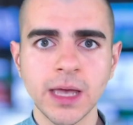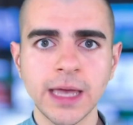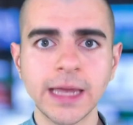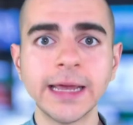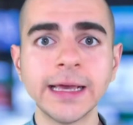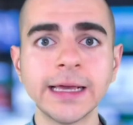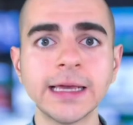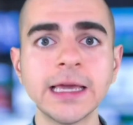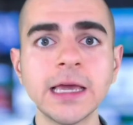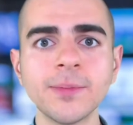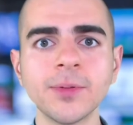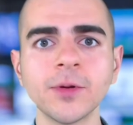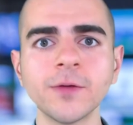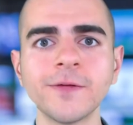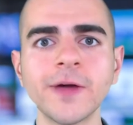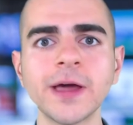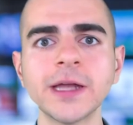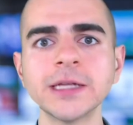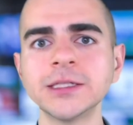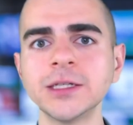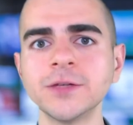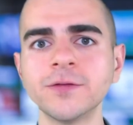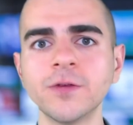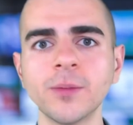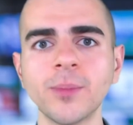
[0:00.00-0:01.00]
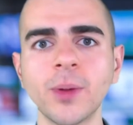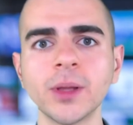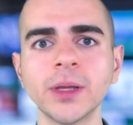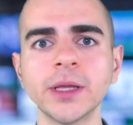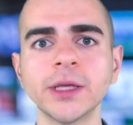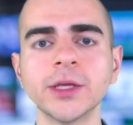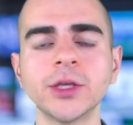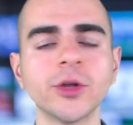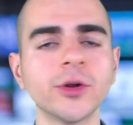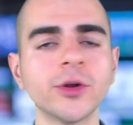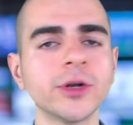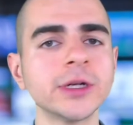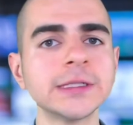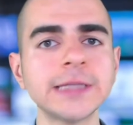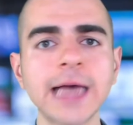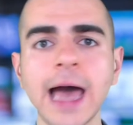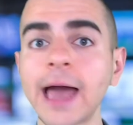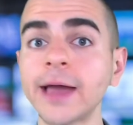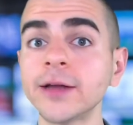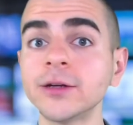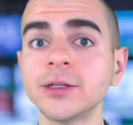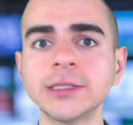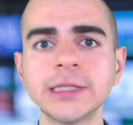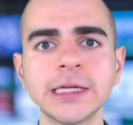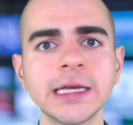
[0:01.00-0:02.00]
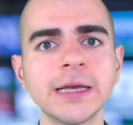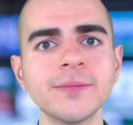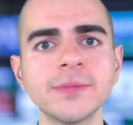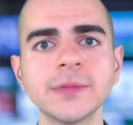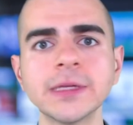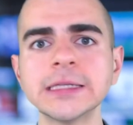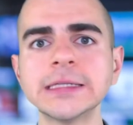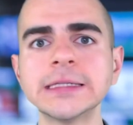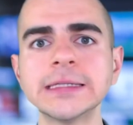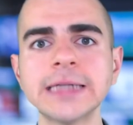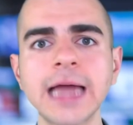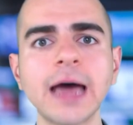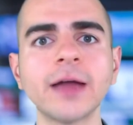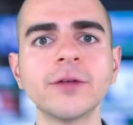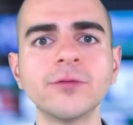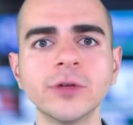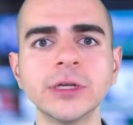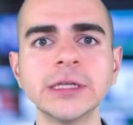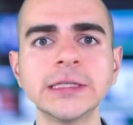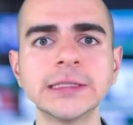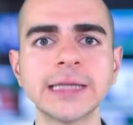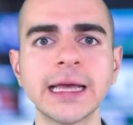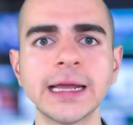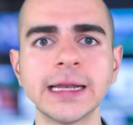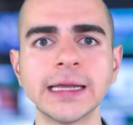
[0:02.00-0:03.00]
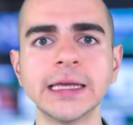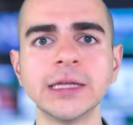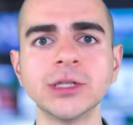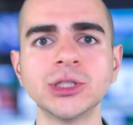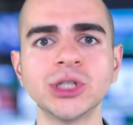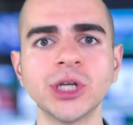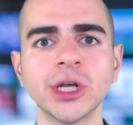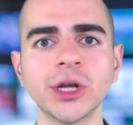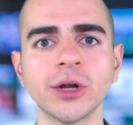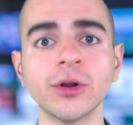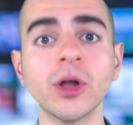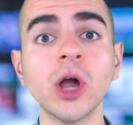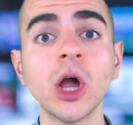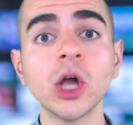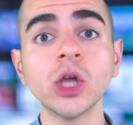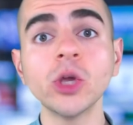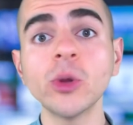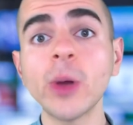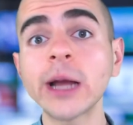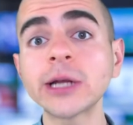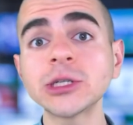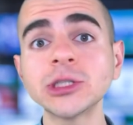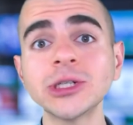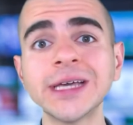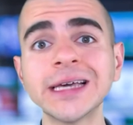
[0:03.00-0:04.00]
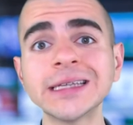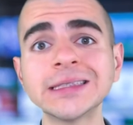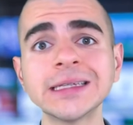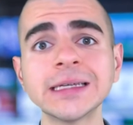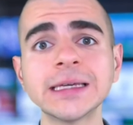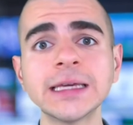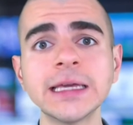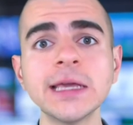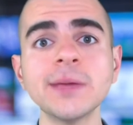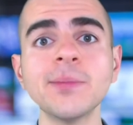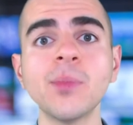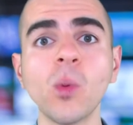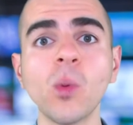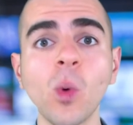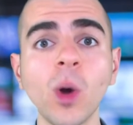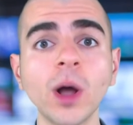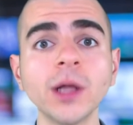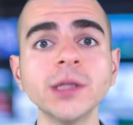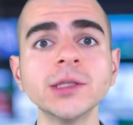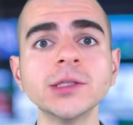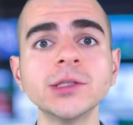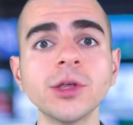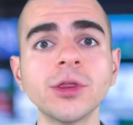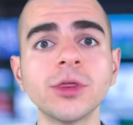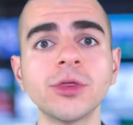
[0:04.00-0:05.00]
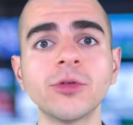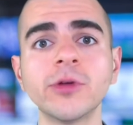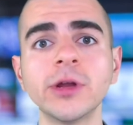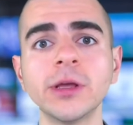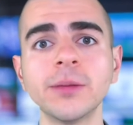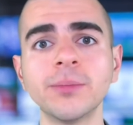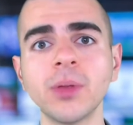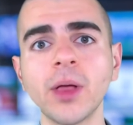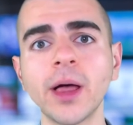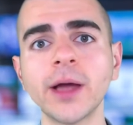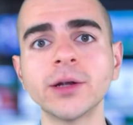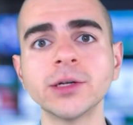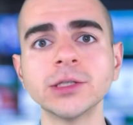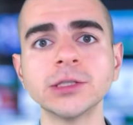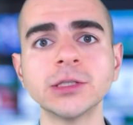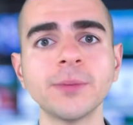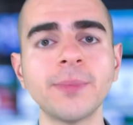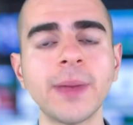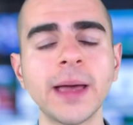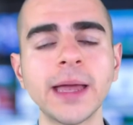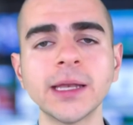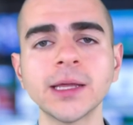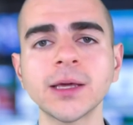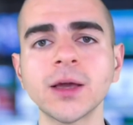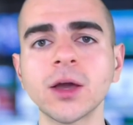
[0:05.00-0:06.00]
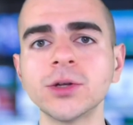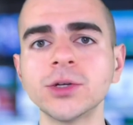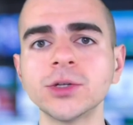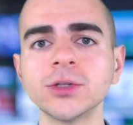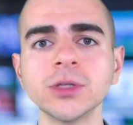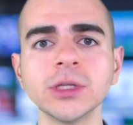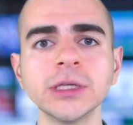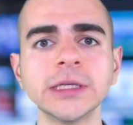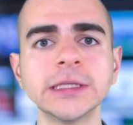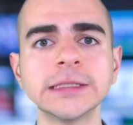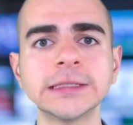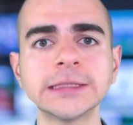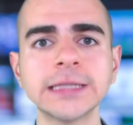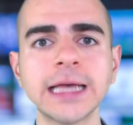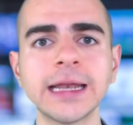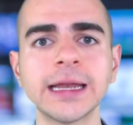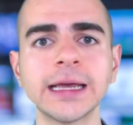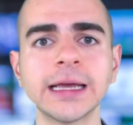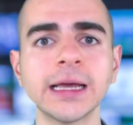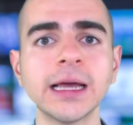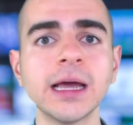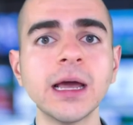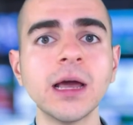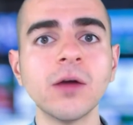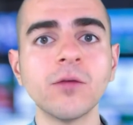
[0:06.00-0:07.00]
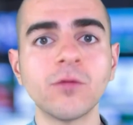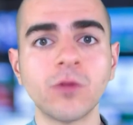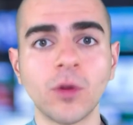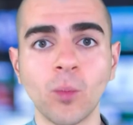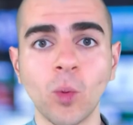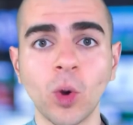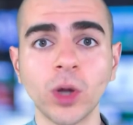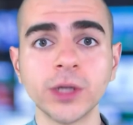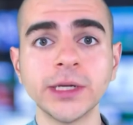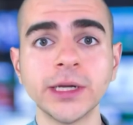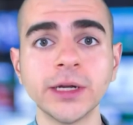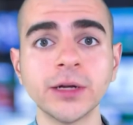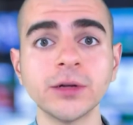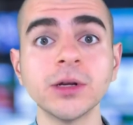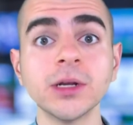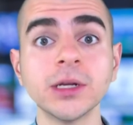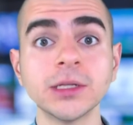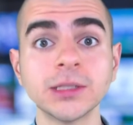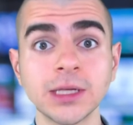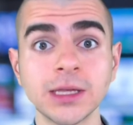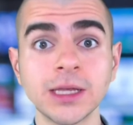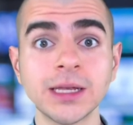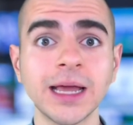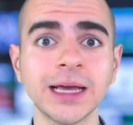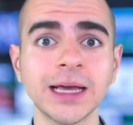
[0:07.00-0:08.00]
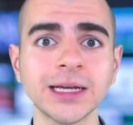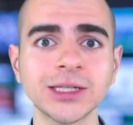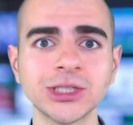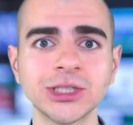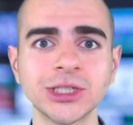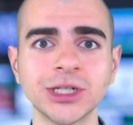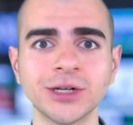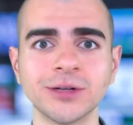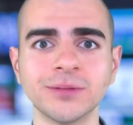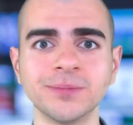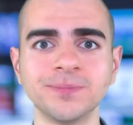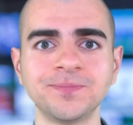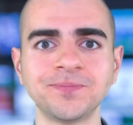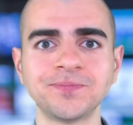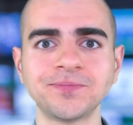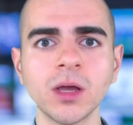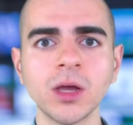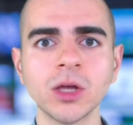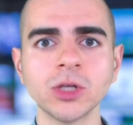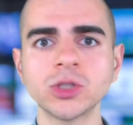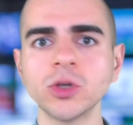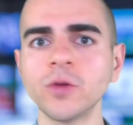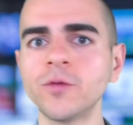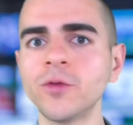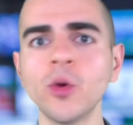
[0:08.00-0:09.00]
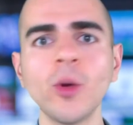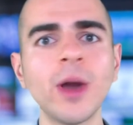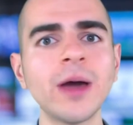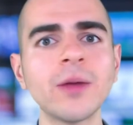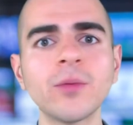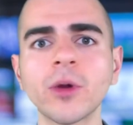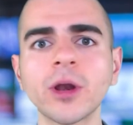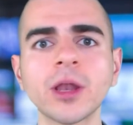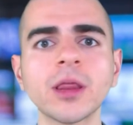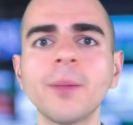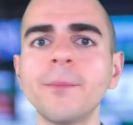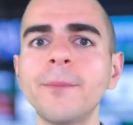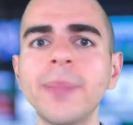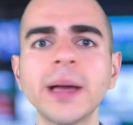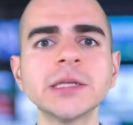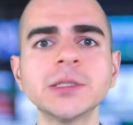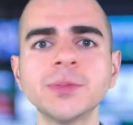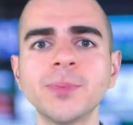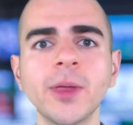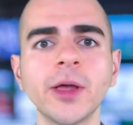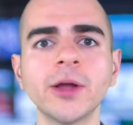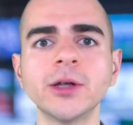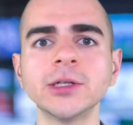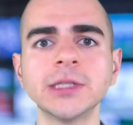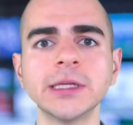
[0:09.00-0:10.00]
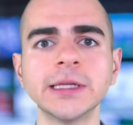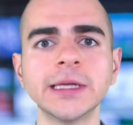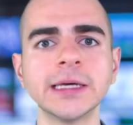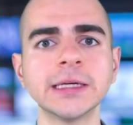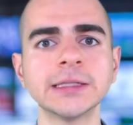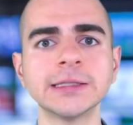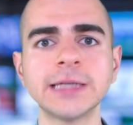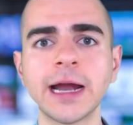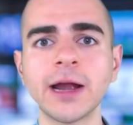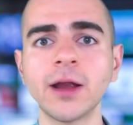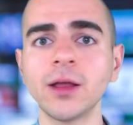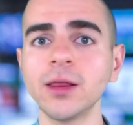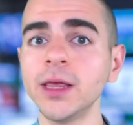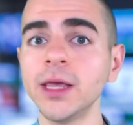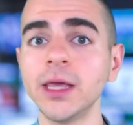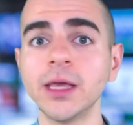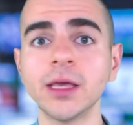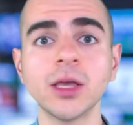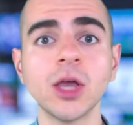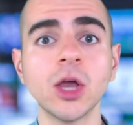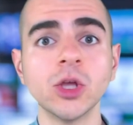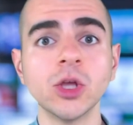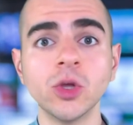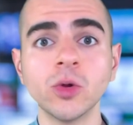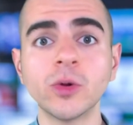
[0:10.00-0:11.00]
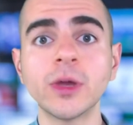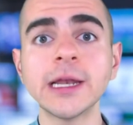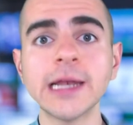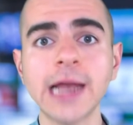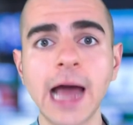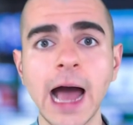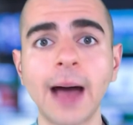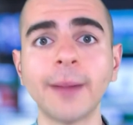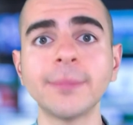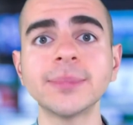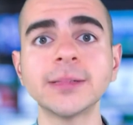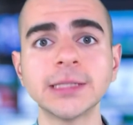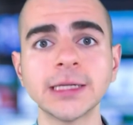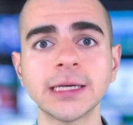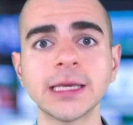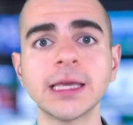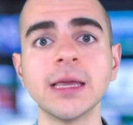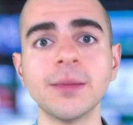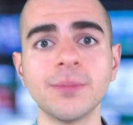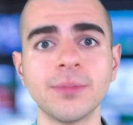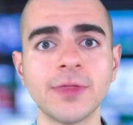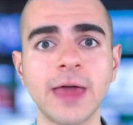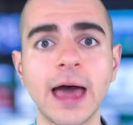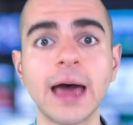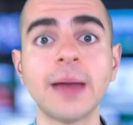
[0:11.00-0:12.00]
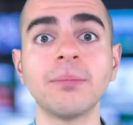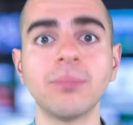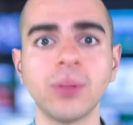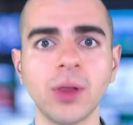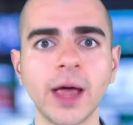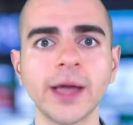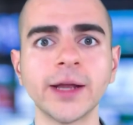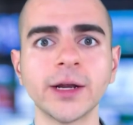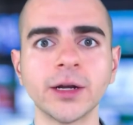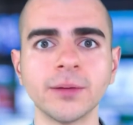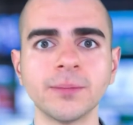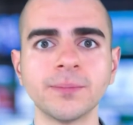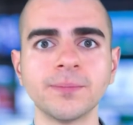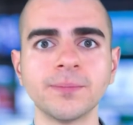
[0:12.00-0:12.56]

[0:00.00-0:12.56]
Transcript: In a keeper fantasy football league, your entire team does not reset each year. You actually get to keep 1 to 3 players depending on your league setting from one year to the next year. So if you had one of the best players in the entire league, you can opt to keep that player.